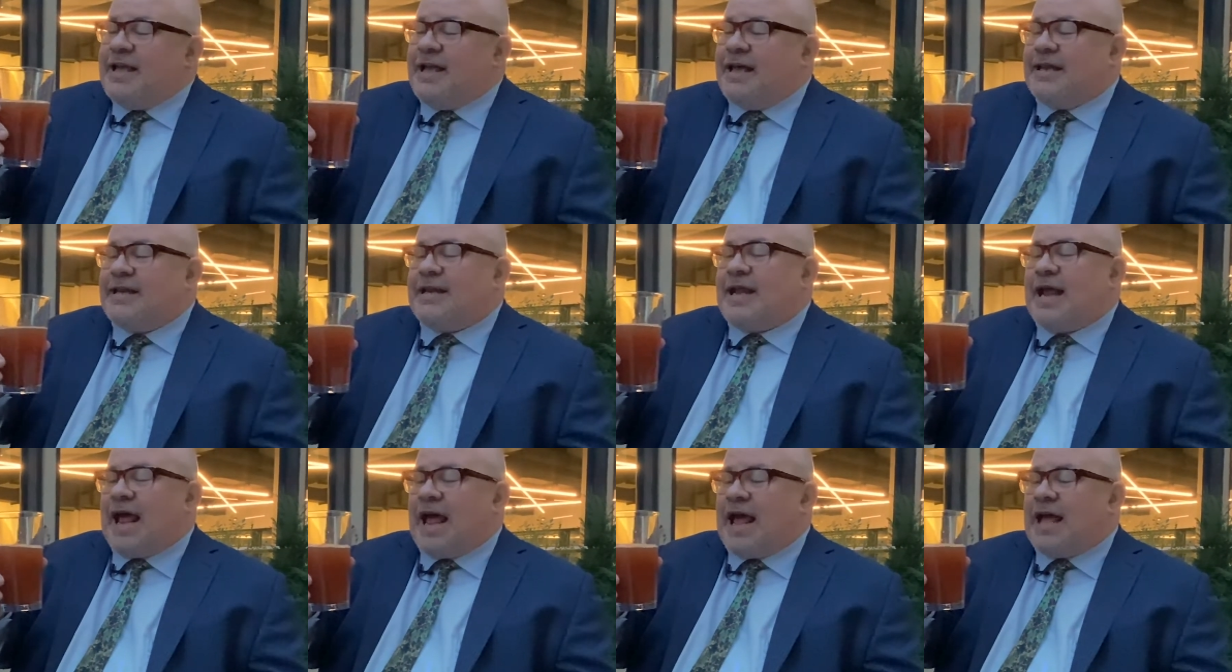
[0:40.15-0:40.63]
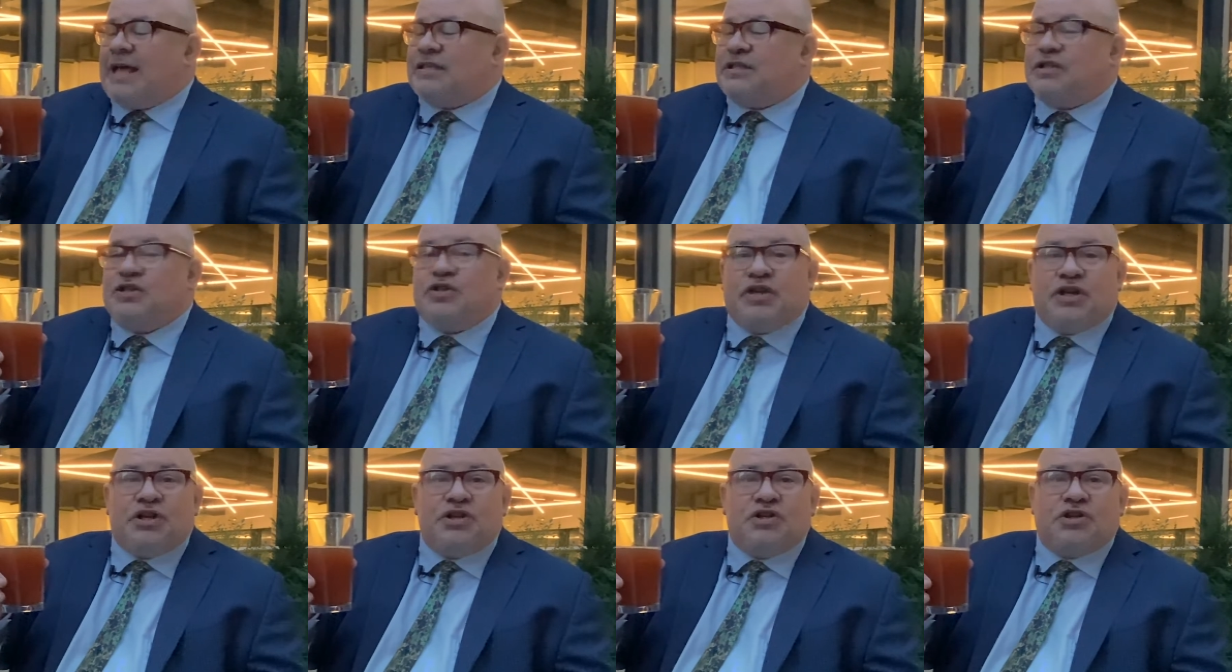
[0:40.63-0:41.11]
It
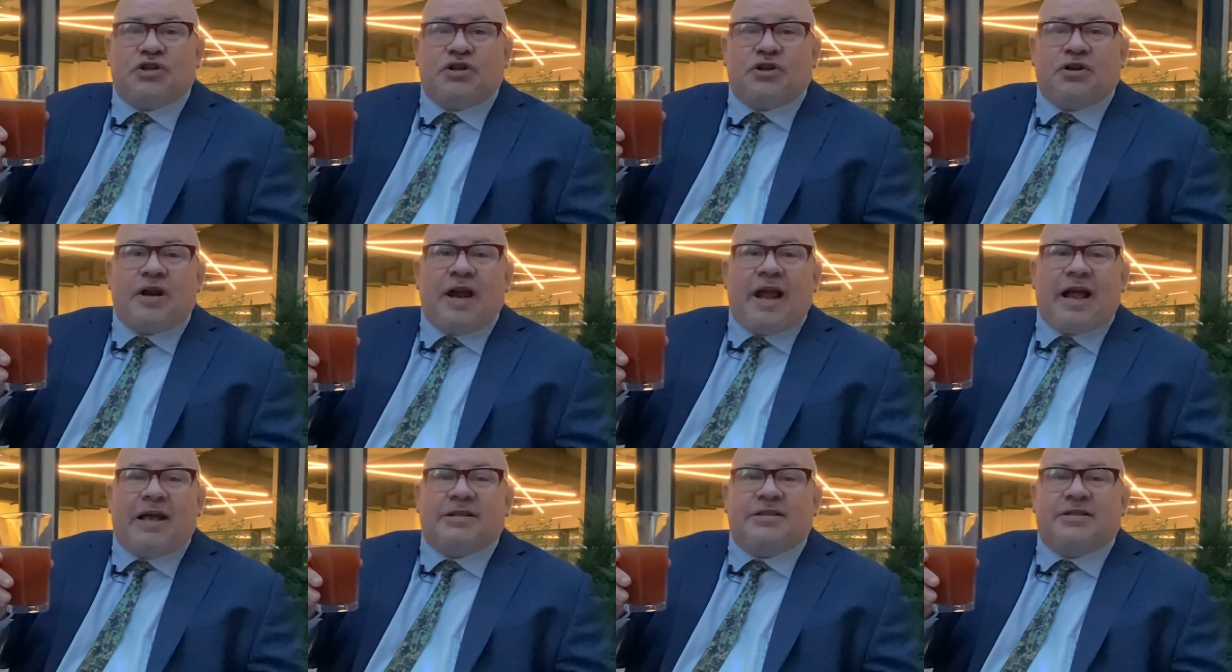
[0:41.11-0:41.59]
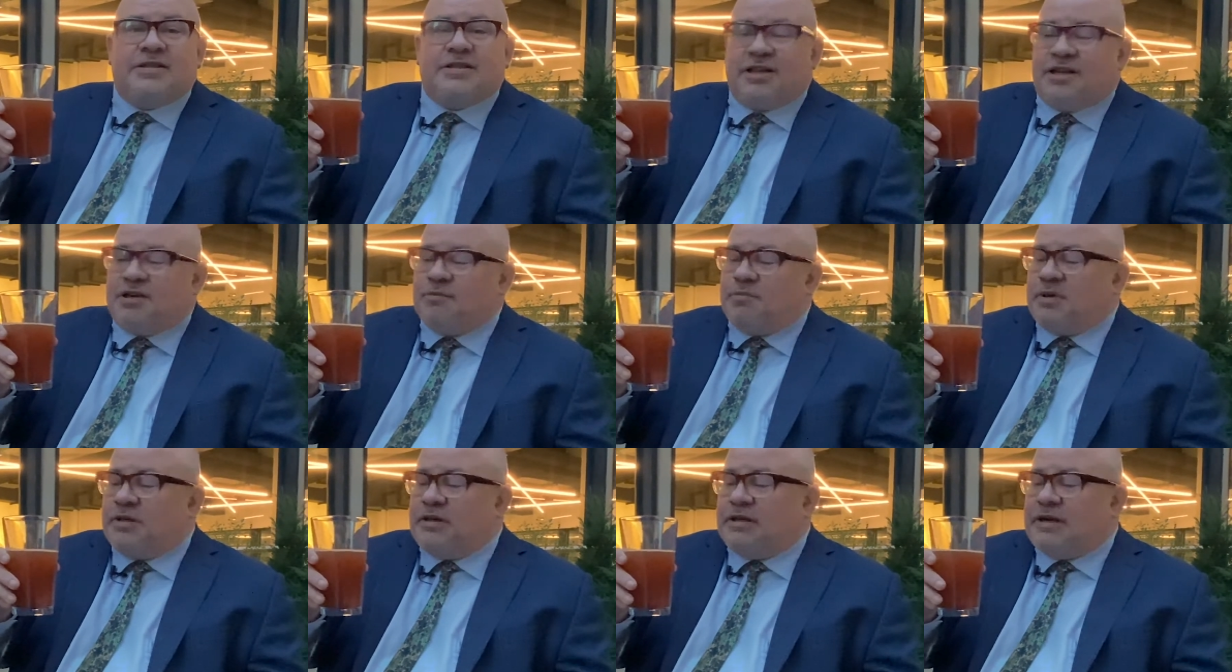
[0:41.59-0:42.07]
has ginger and
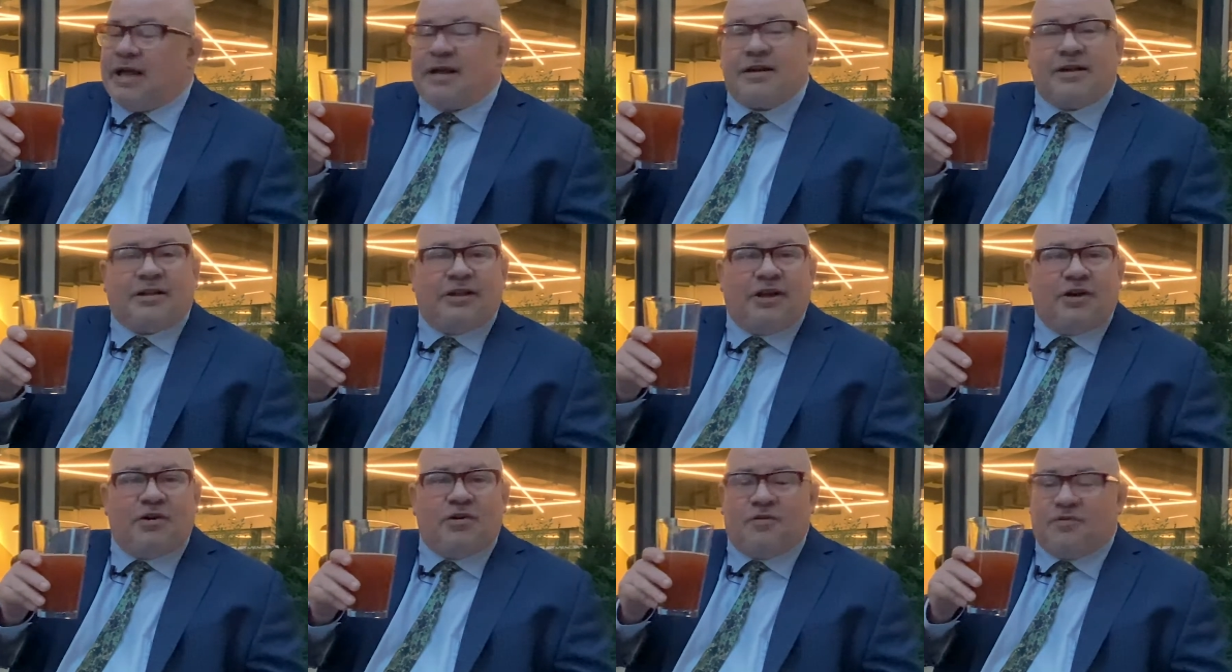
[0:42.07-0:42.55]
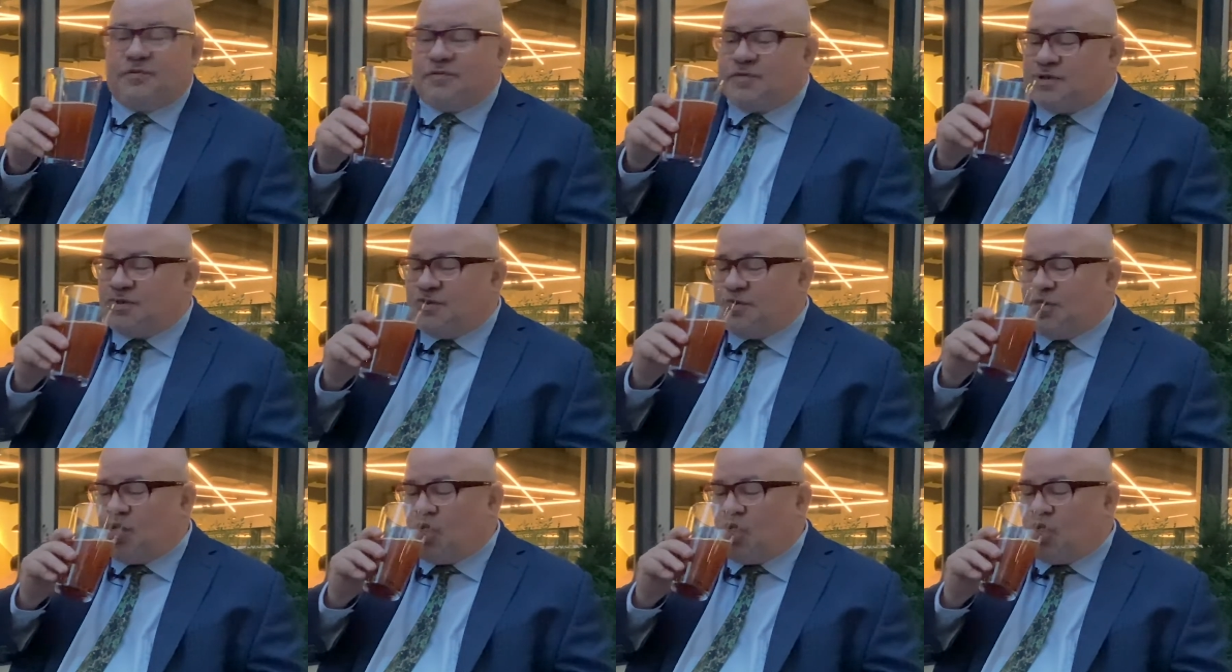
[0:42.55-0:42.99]
cinnamon and cloves.